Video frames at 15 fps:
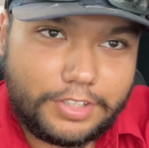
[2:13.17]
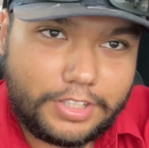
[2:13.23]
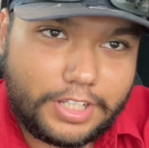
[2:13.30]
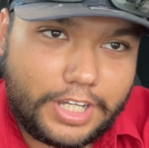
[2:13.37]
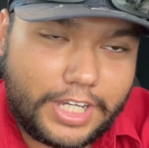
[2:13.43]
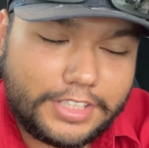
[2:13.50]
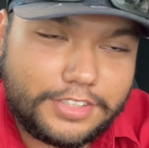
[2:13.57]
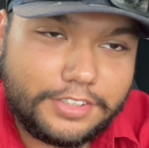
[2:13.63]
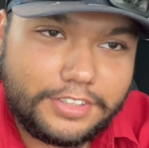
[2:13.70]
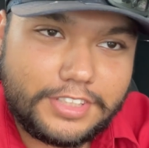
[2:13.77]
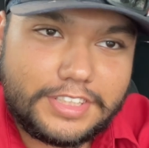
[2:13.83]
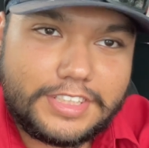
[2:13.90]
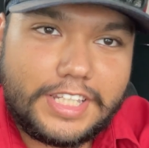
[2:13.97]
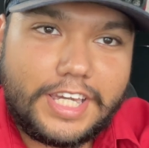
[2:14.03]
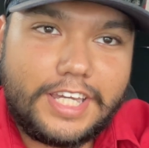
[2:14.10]
I took the
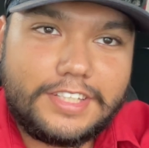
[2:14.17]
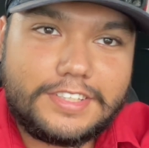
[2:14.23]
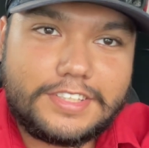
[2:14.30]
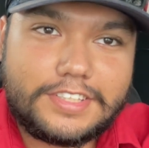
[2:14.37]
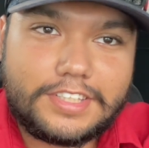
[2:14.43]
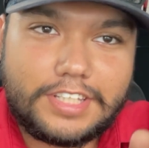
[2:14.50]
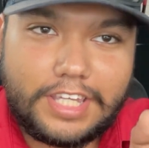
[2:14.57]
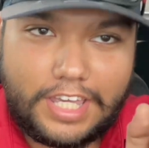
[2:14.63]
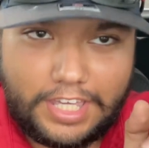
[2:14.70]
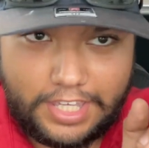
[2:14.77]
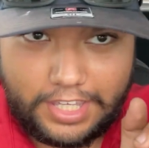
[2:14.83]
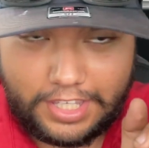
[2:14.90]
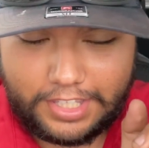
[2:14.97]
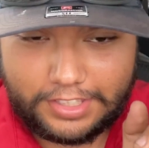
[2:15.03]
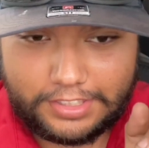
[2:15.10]
test,
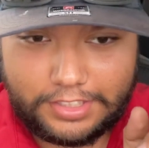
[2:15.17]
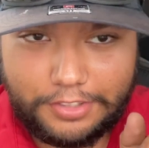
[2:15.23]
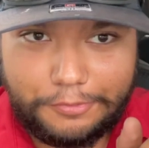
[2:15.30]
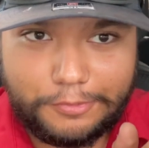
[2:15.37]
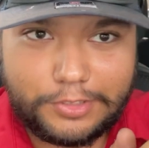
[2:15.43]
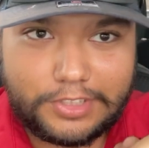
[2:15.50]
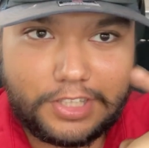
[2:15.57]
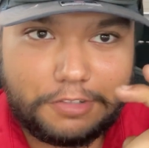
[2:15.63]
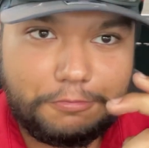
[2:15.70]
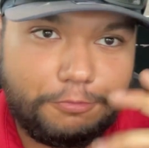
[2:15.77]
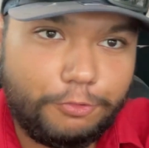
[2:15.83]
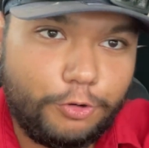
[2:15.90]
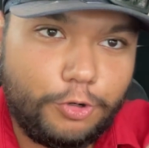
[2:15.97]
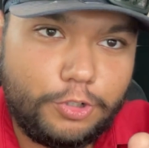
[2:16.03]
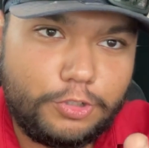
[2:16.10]
and there was like
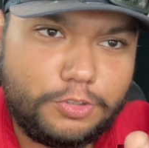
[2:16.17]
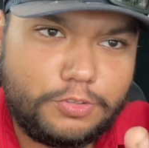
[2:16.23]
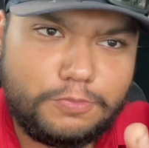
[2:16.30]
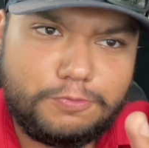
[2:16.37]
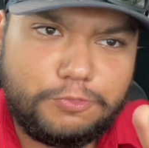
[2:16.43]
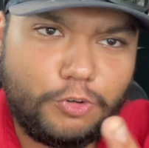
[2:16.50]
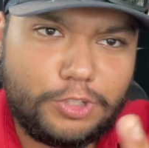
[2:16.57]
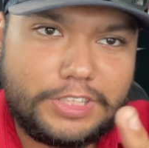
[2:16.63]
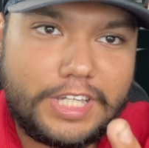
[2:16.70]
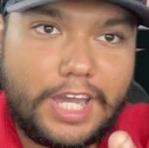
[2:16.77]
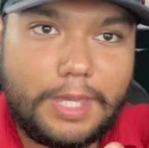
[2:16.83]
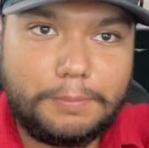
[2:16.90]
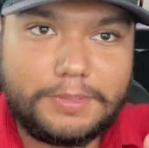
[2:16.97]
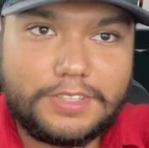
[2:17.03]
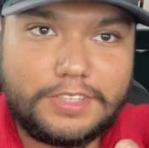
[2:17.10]
four
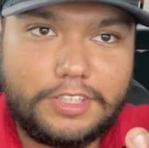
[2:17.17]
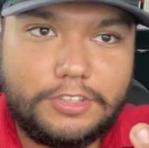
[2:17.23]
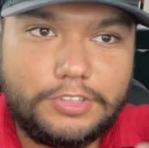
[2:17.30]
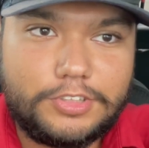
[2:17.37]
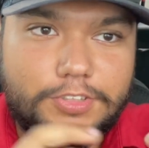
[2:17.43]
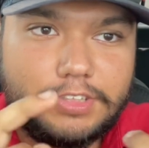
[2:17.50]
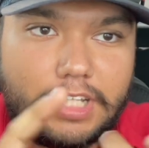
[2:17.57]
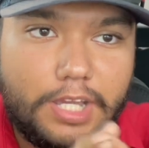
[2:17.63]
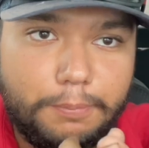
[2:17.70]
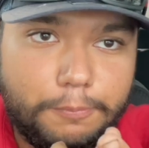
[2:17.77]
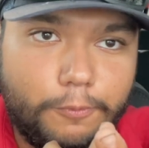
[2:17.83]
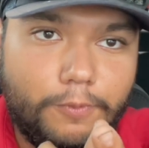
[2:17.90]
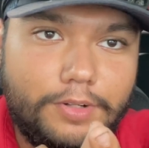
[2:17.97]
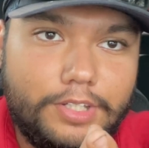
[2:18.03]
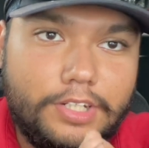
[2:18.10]
types. There's type
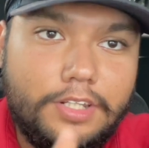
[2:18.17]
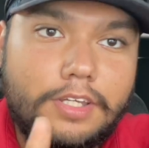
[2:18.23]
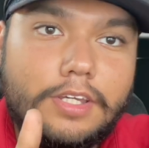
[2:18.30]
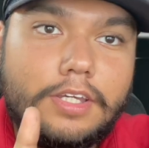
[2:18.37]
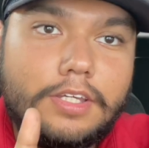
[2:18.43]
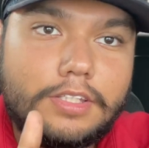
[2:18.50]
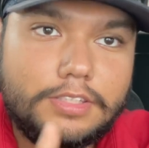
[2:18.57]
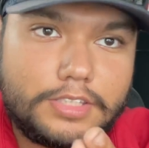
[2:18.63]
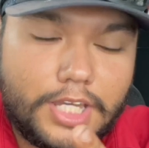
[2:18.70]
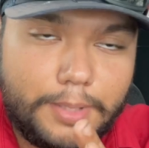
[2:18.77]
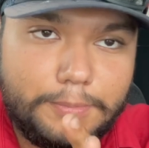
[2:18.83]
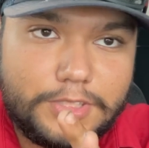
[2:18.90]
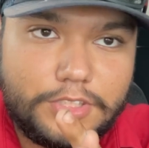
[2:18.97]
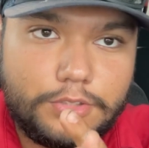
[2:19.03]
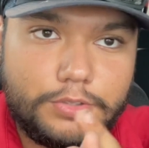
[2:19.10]
1,
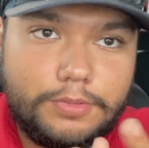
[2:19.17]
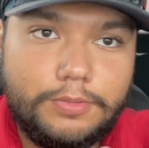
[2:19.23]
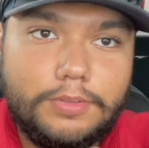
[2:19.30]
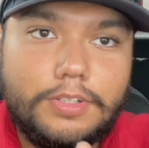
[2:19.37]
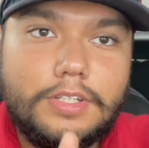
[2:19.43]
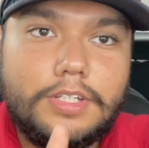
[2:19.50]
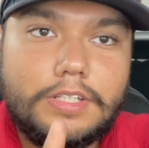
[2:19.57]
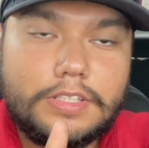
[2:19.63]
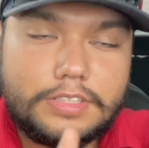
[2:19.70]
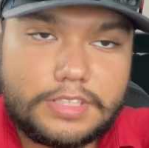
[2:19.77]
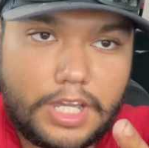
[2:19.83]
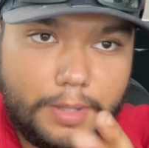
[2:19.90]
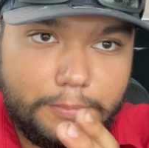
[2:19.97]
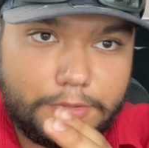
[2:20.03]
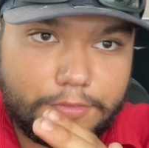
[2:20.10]
type 2,
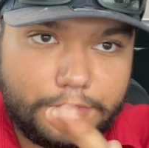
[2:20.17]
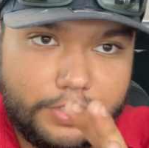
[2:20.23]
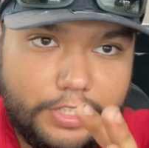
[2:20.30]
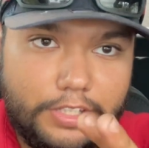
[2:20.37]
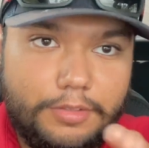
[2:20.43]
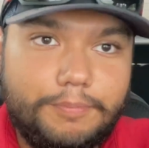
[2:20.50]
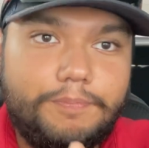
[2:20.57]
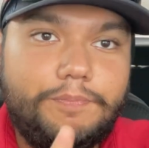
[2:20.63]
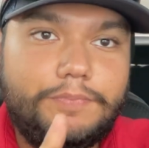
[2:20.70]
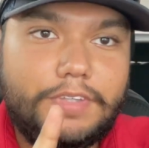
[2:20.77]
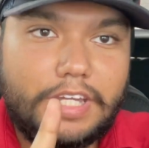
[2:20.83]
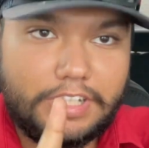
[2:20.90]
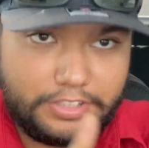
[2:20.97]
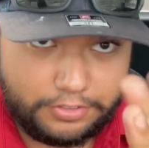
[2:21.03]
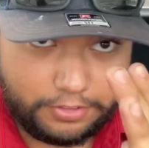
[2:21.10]
type 3,
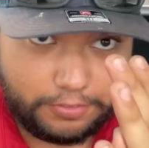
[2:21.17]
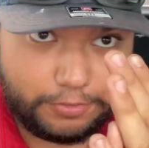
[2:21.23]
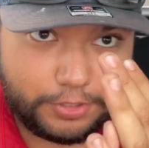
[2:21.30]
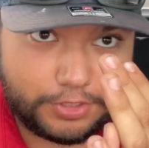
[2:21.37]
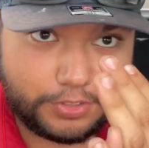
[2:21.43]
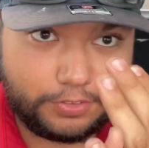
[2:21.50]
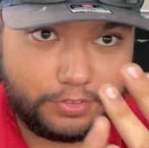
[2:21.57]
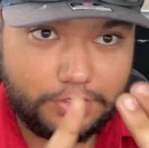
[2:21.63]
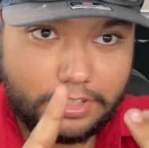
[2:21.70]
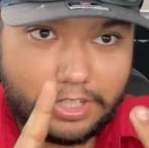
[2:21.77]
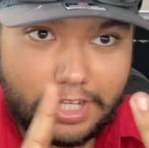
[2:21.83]
and universal.